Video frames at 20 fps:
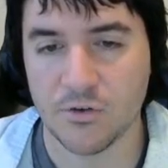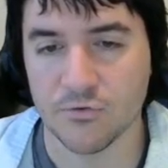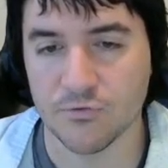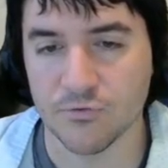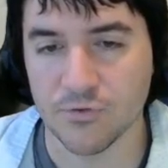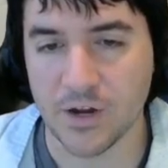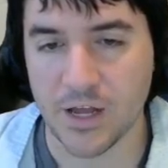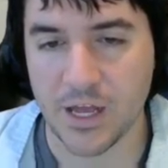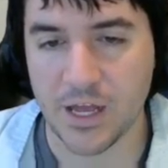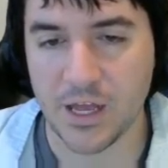
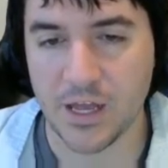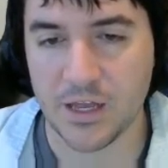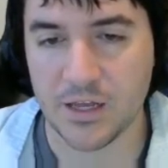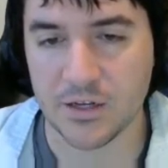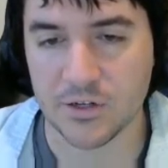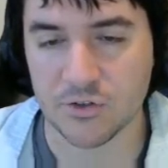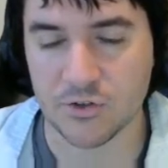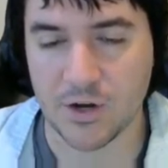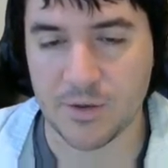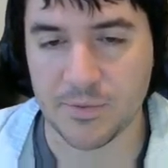ray,
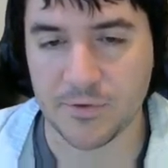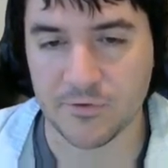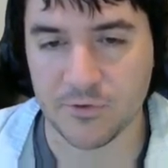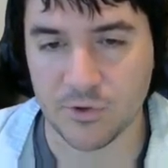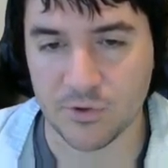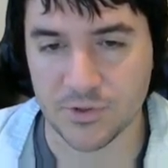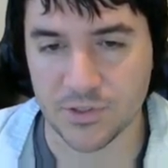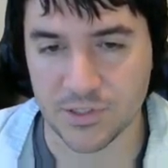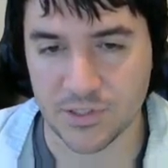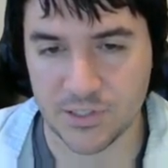a drop of
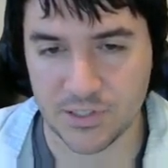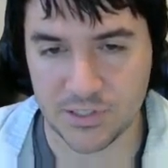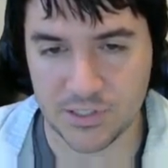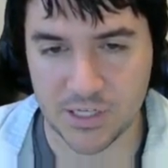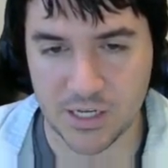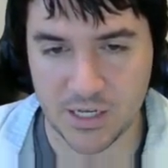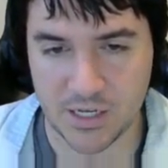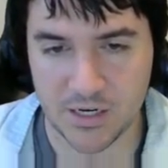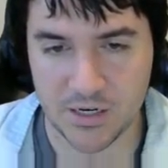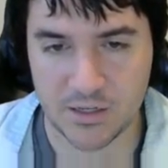golden
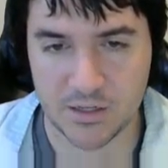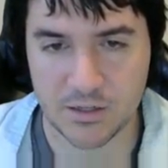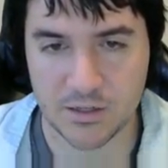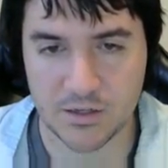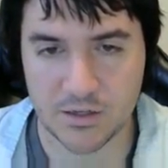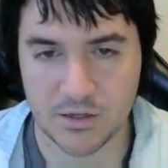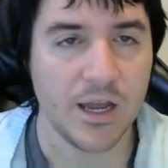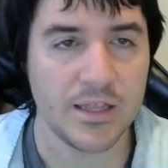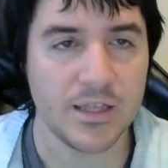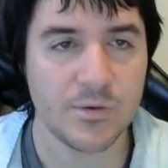sun.
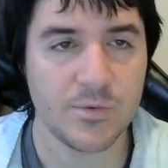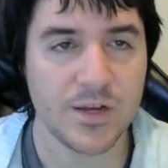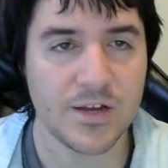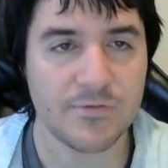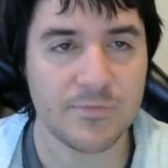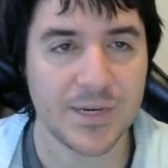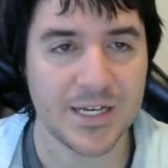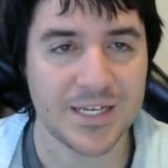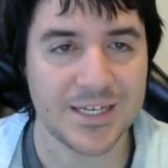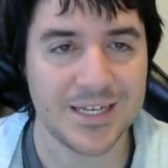And then we
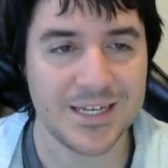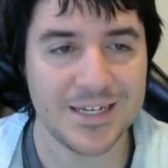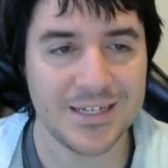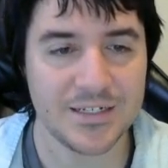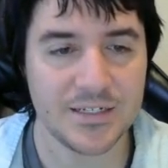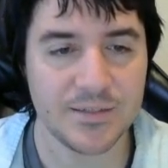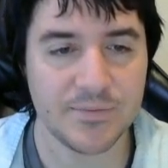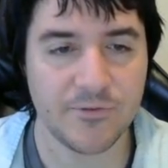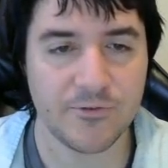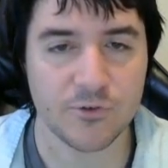have My
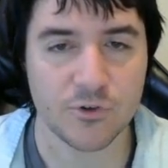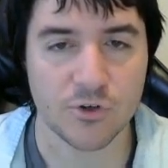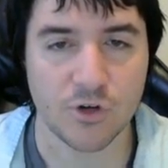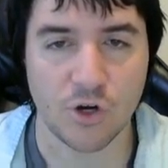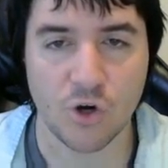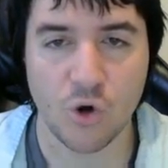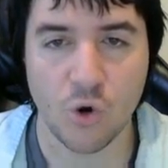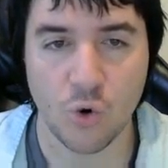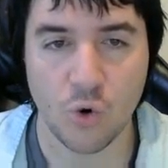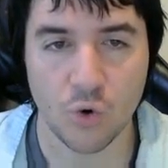Kingdom for a
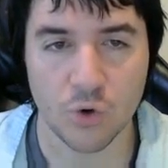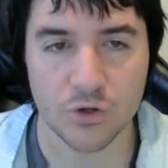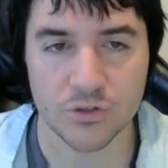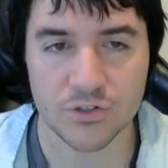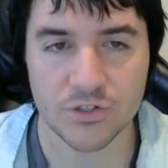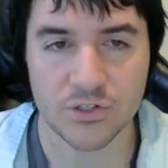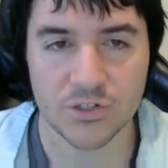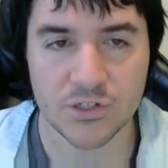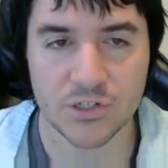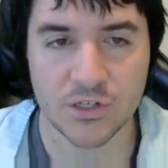
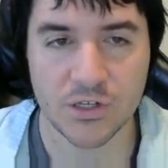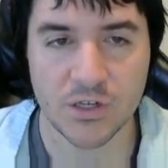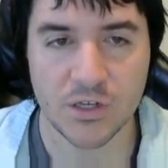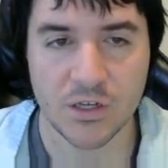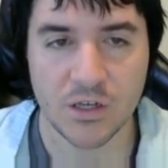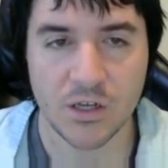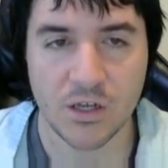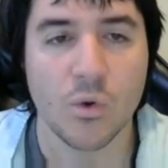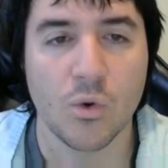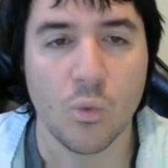Horse.
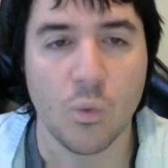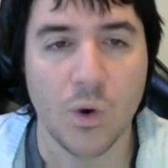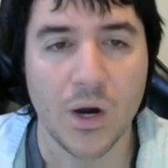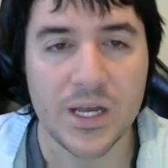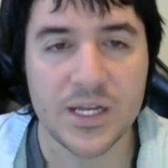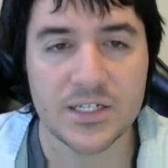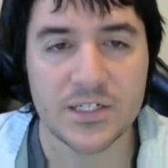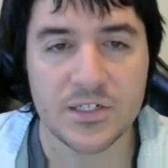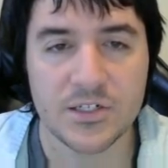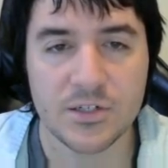
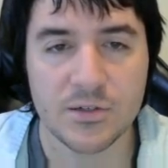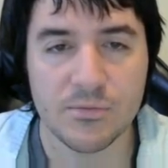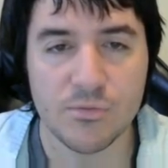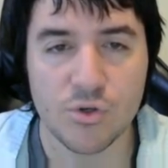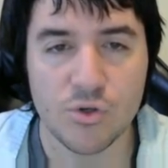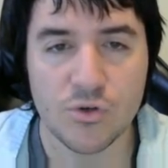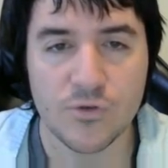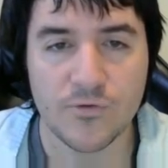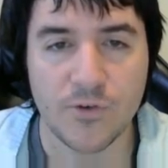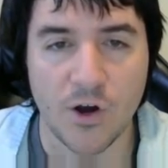White to
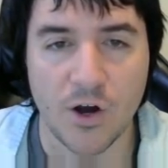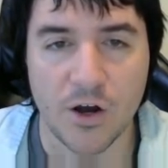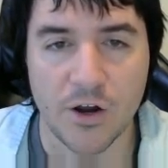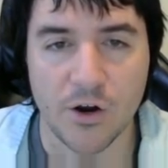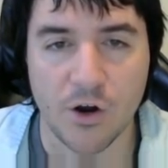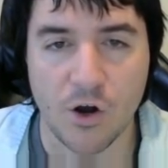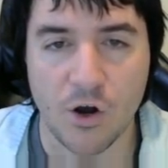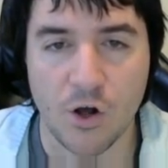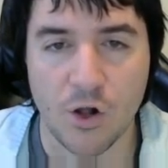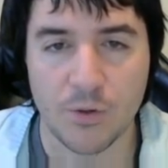move on
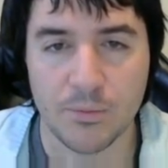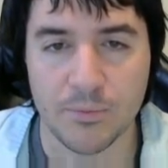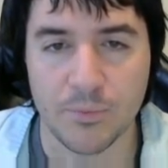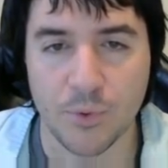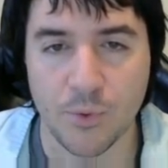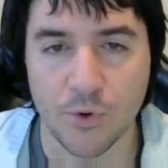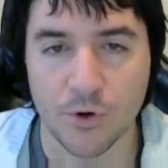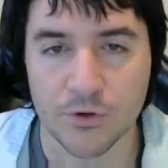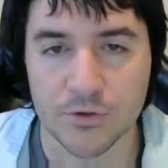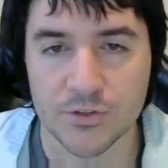all
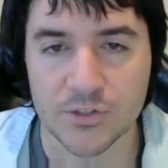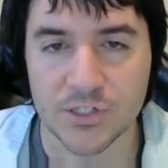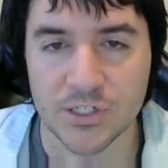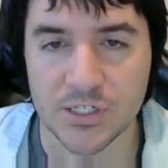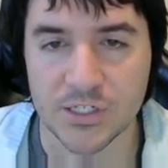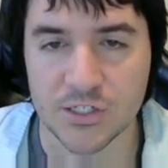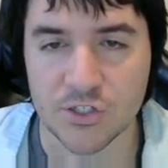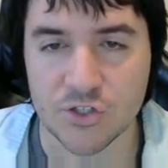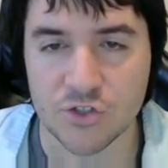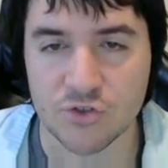boards.
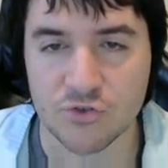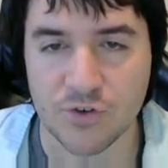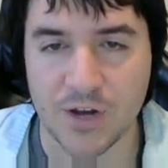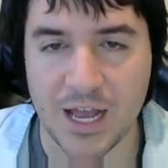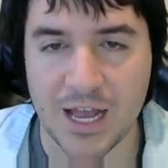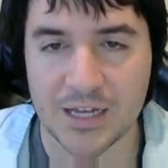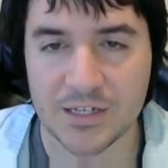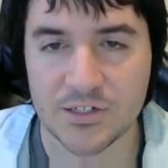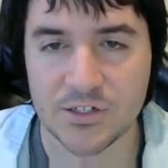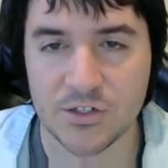
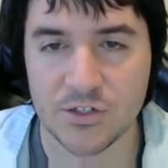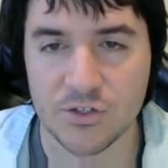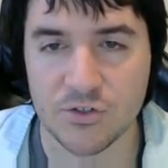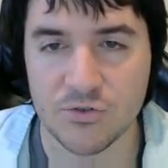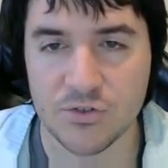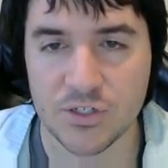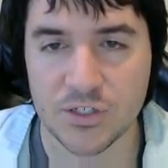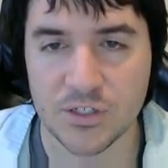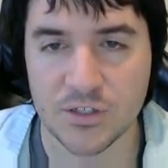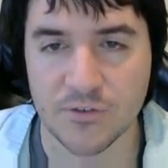Extract
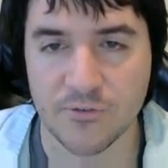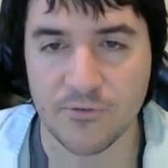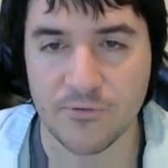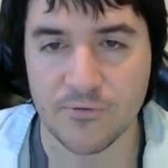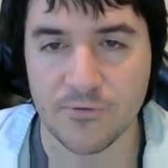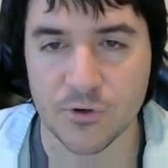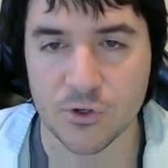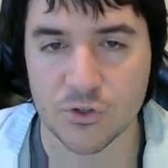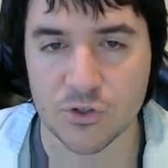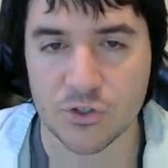using the
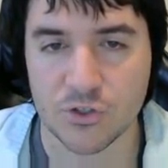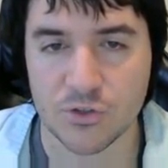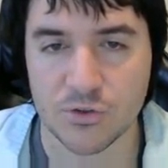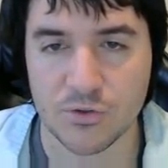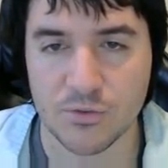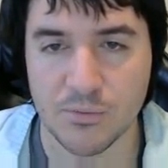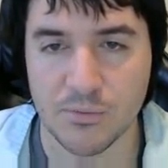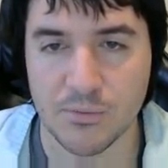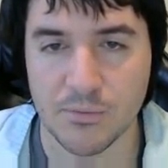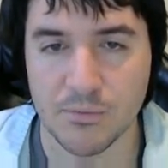first
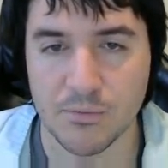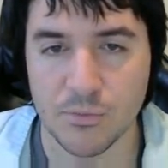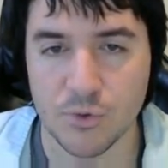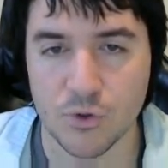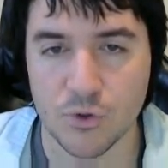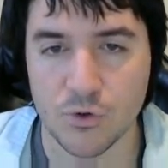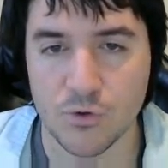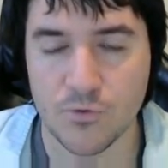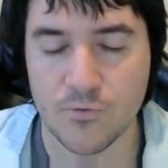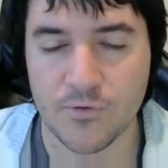
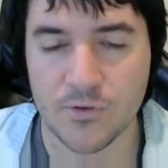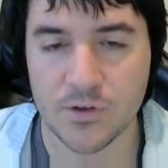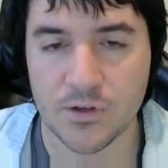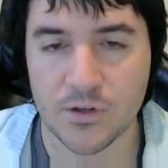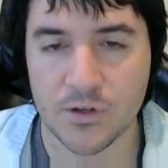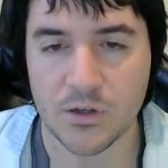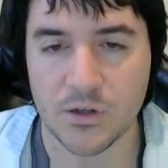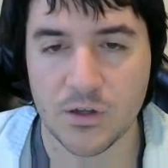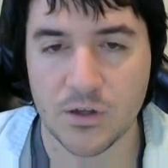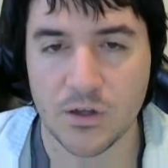move.
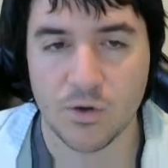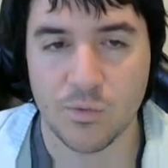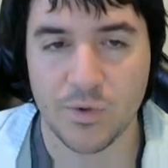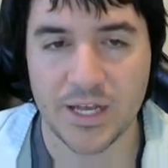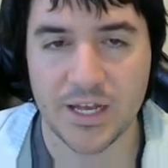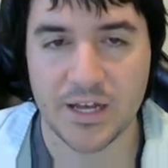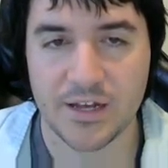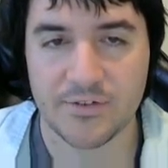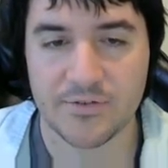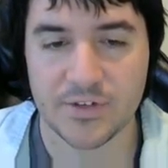We
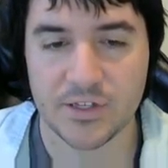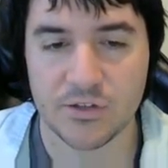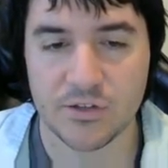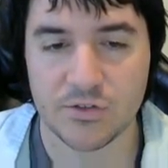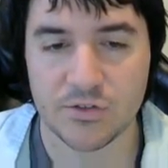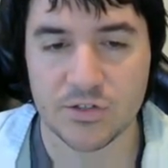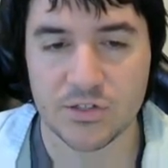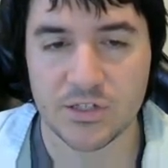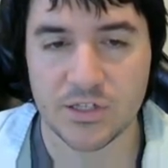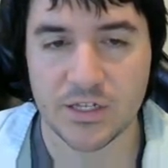have, it
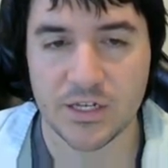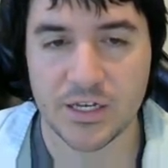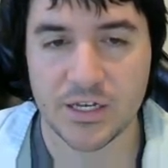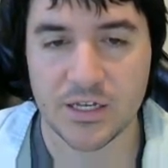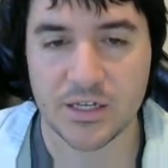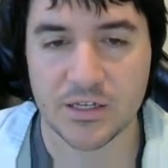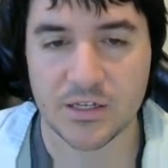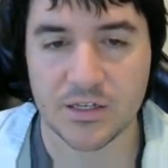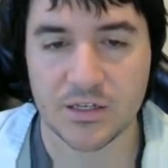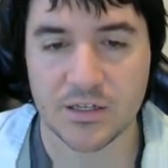looks
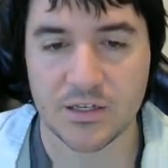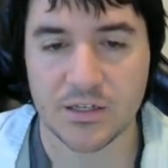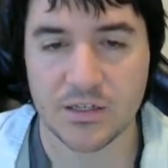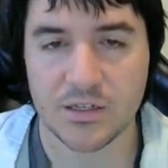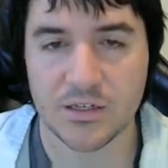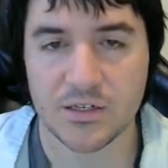like